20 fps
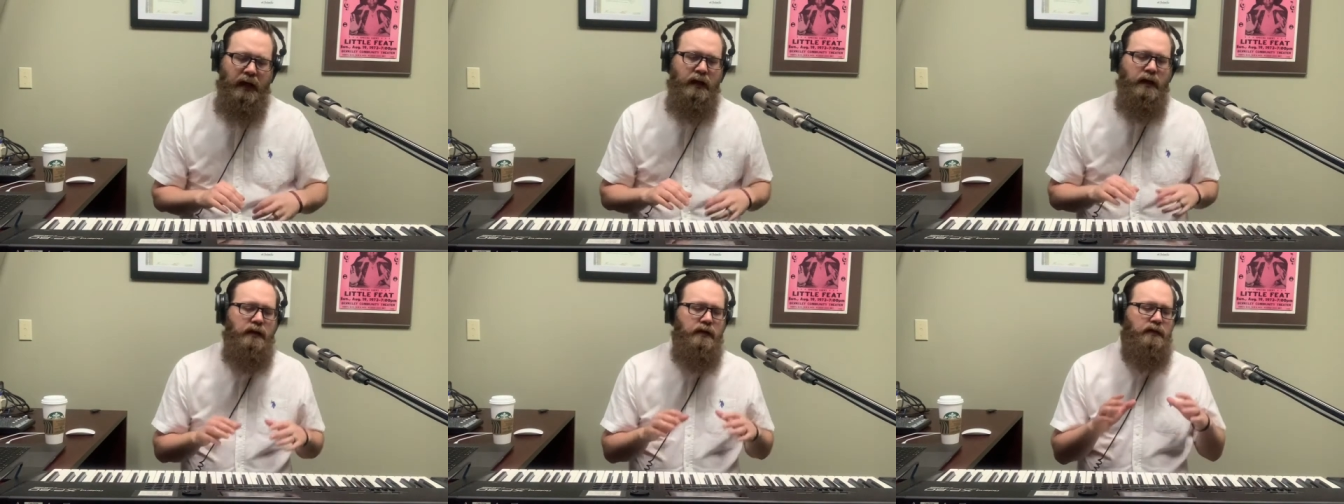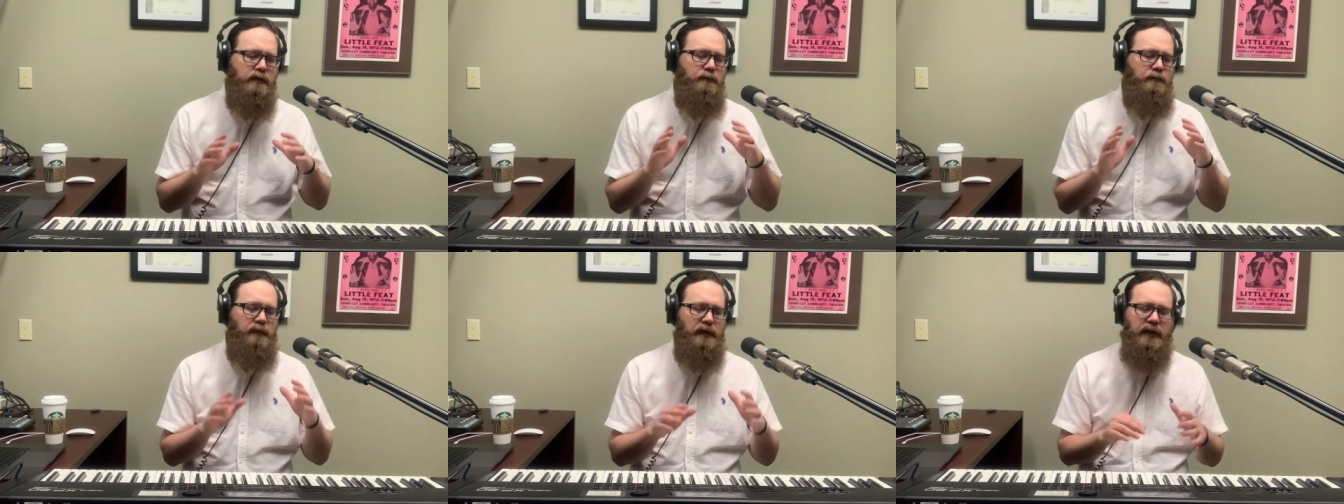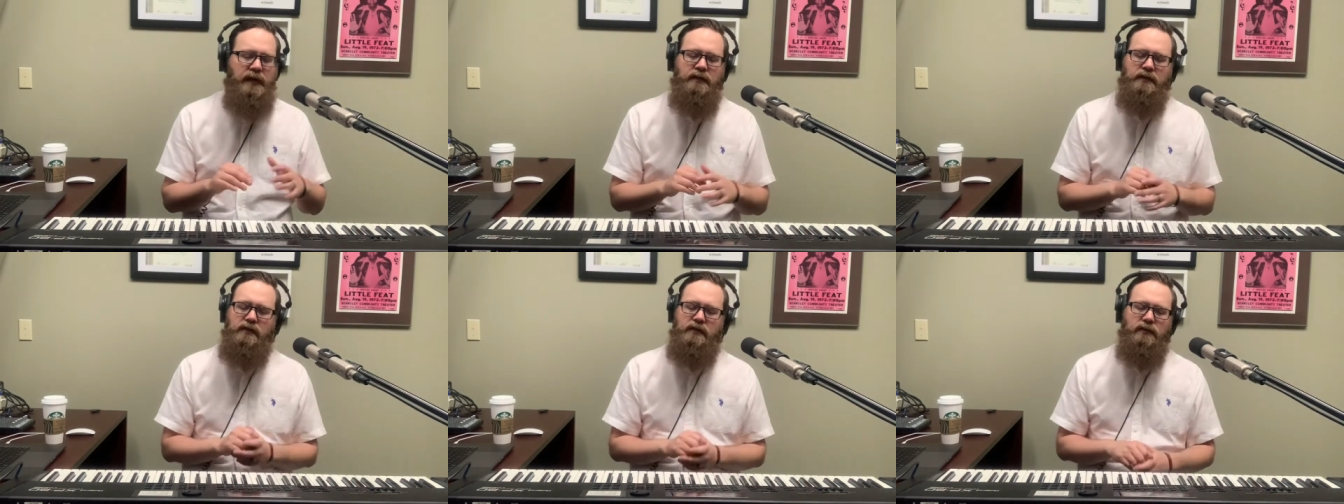She
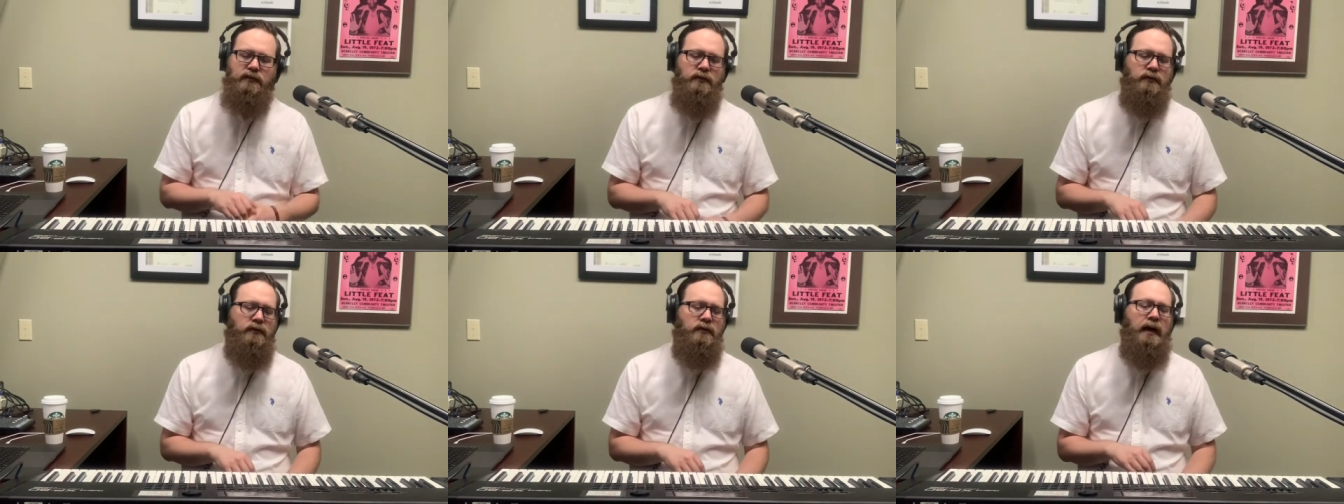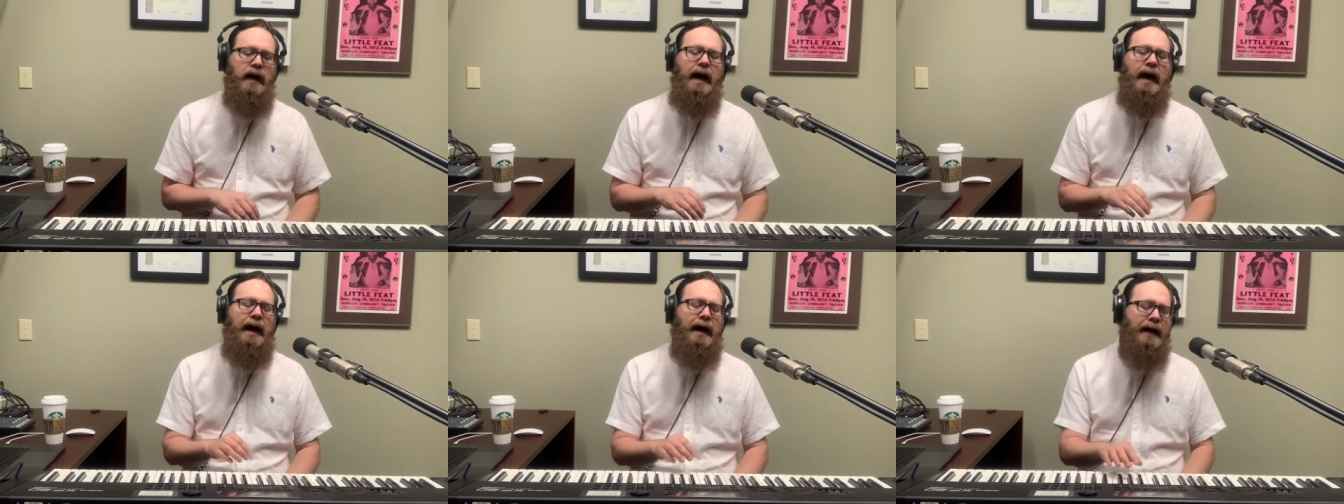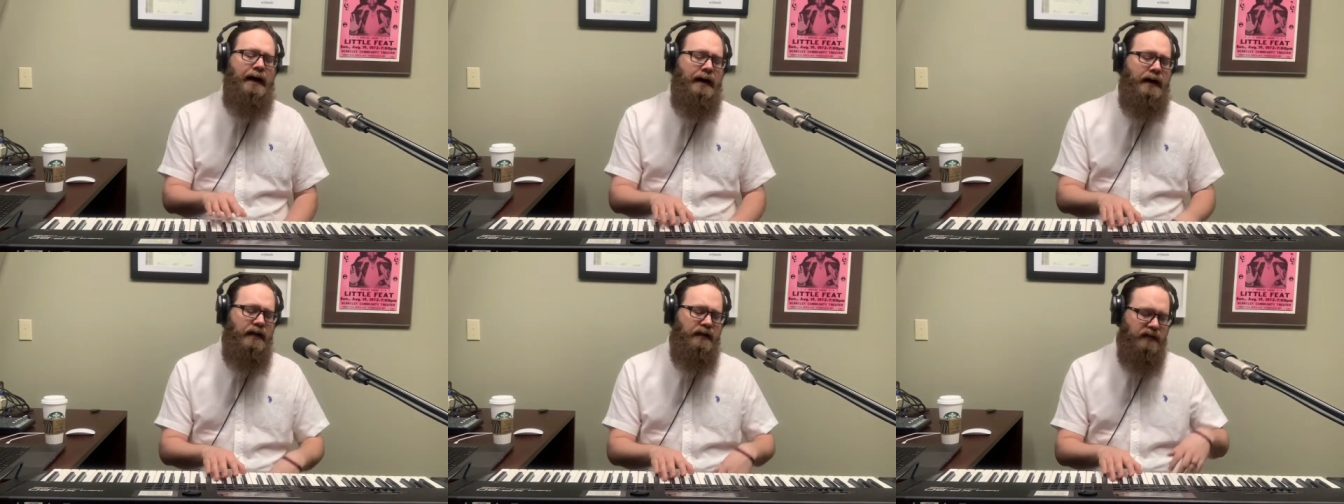paints her
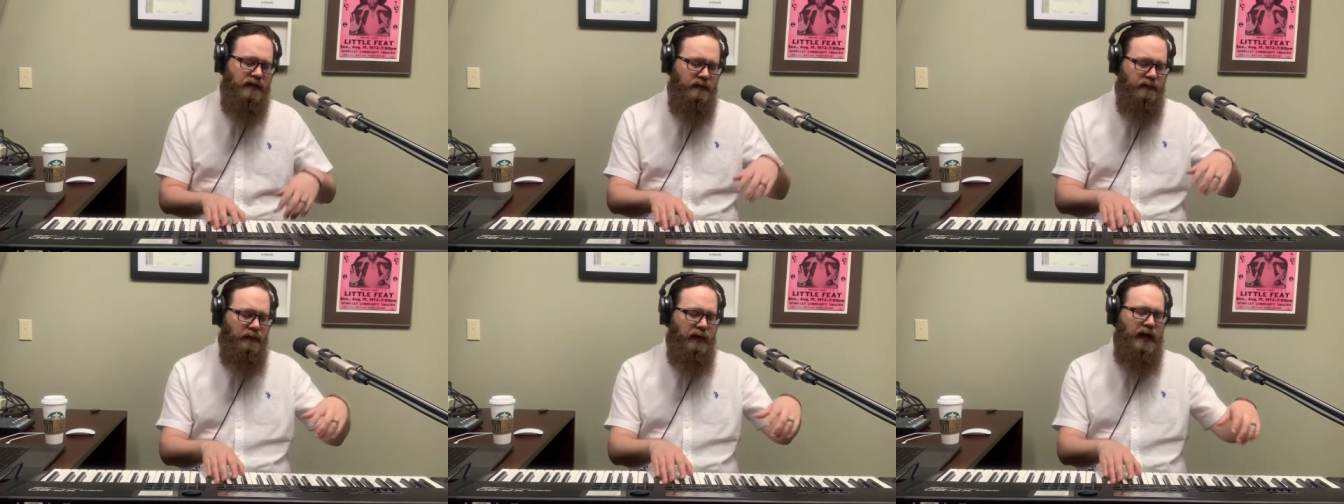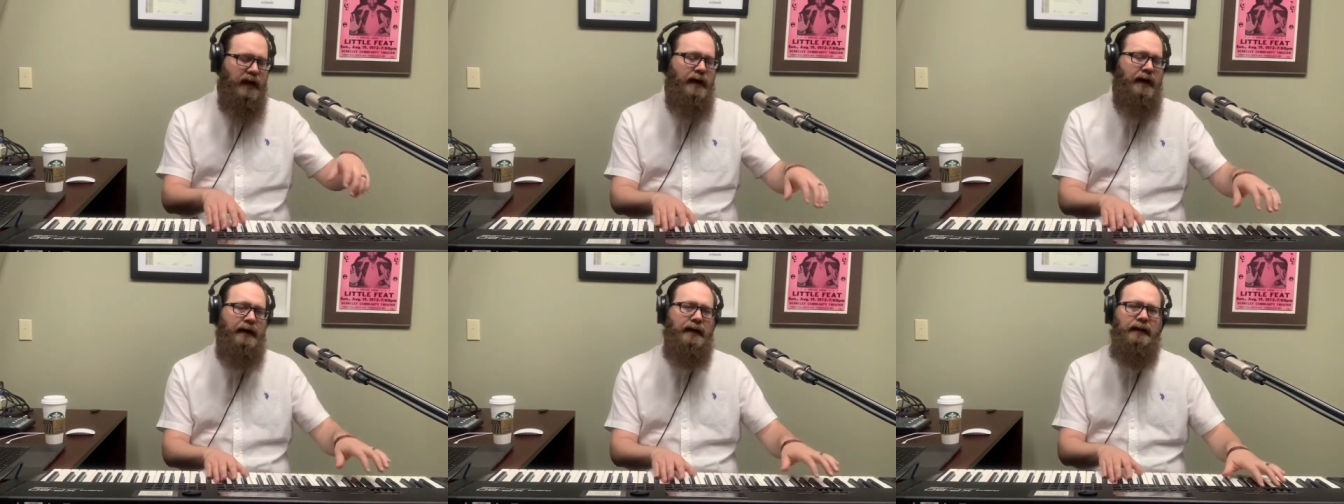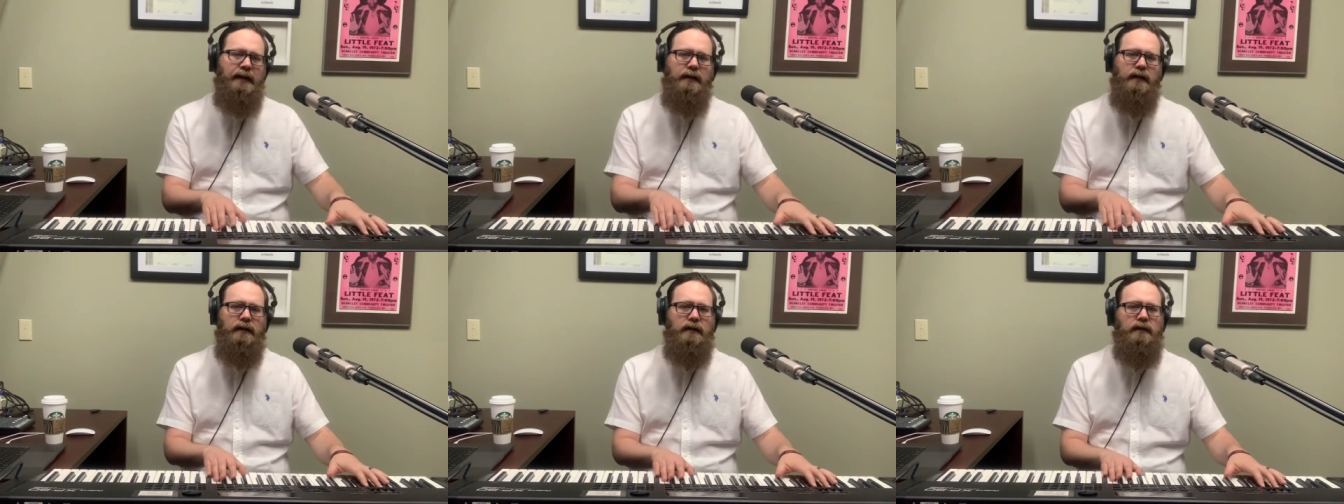eyes as black
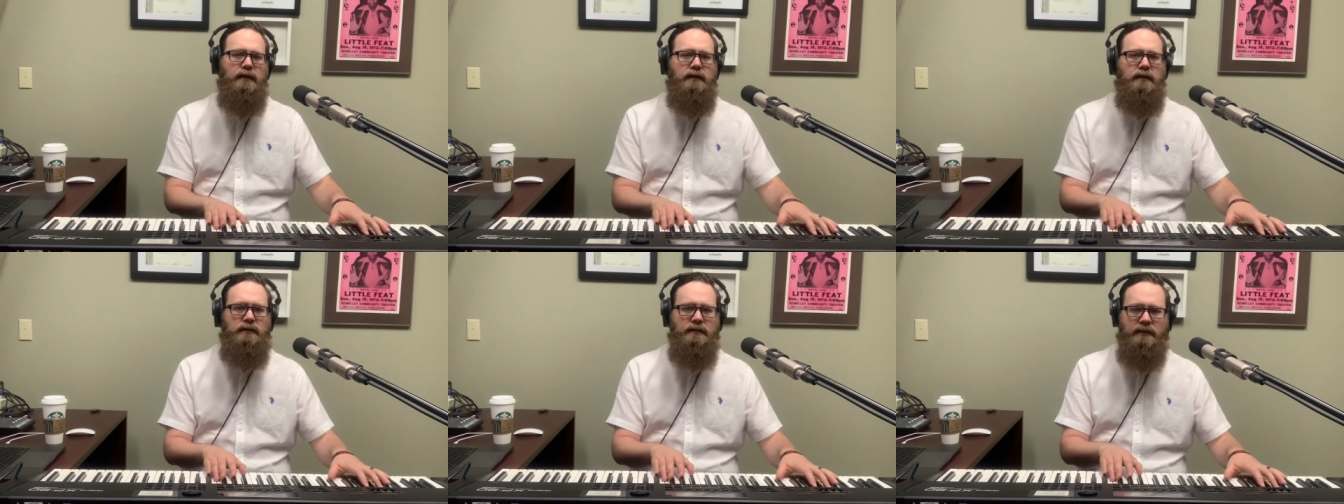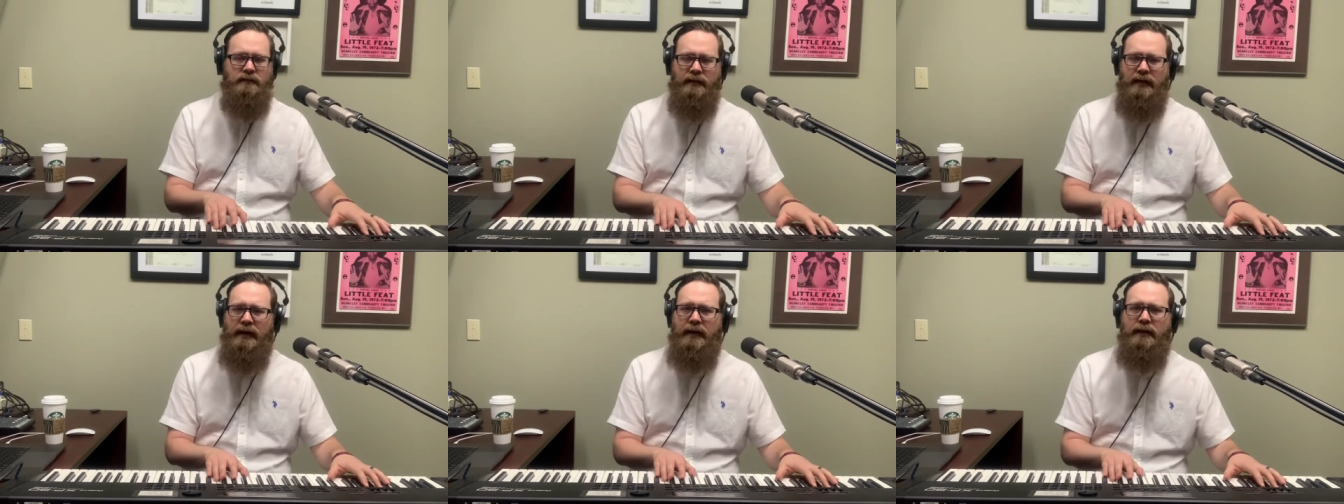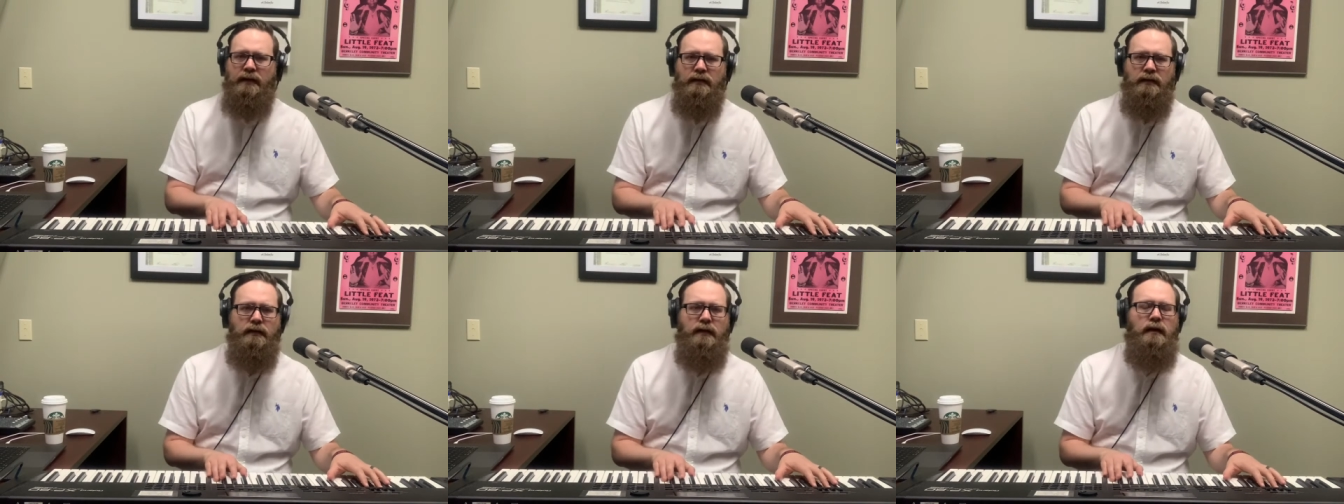as
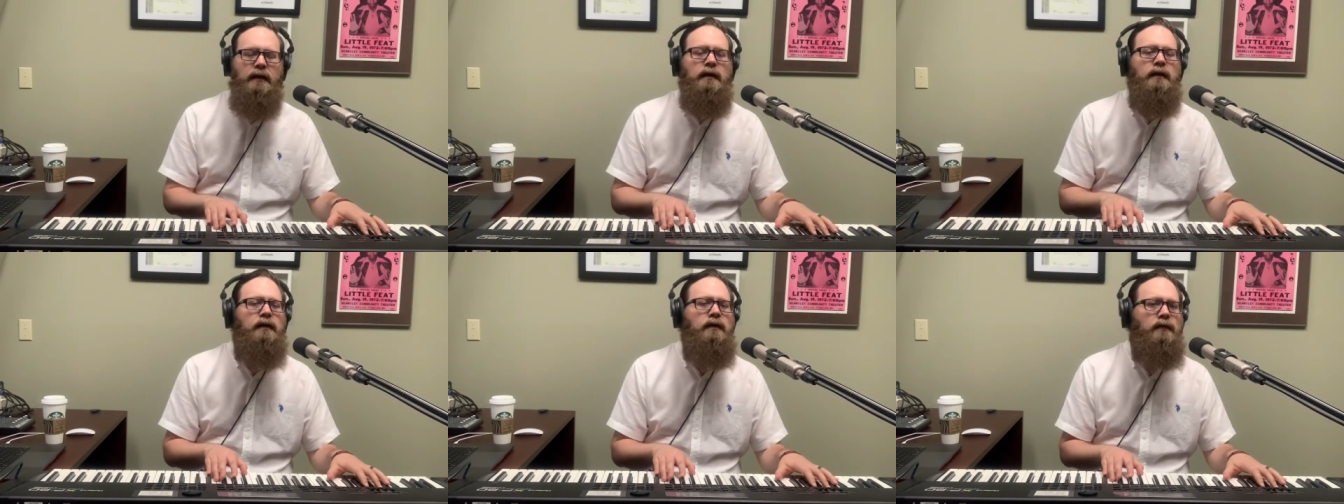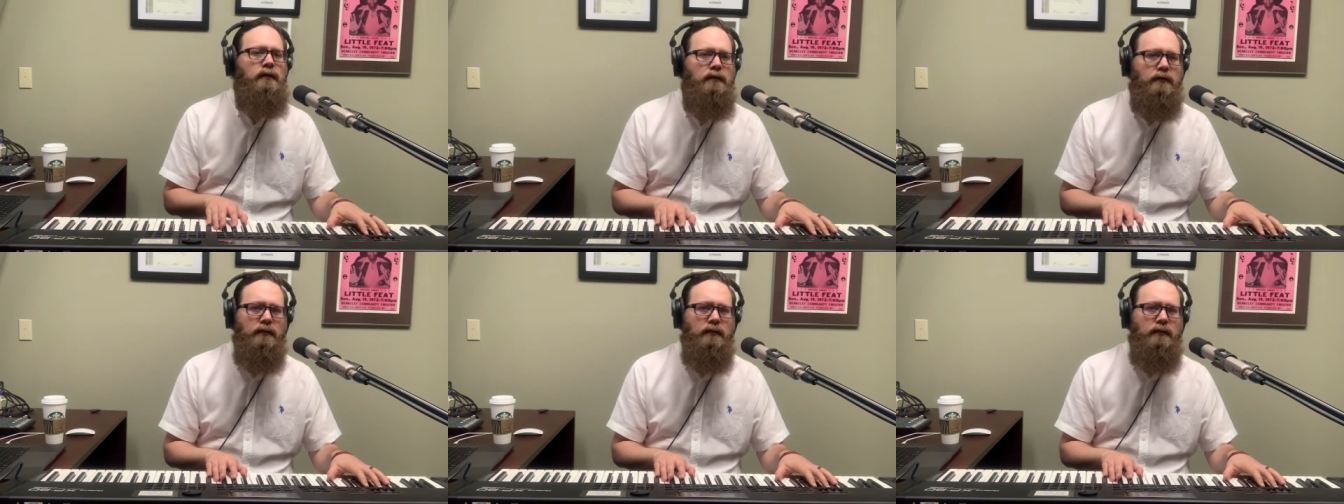night now,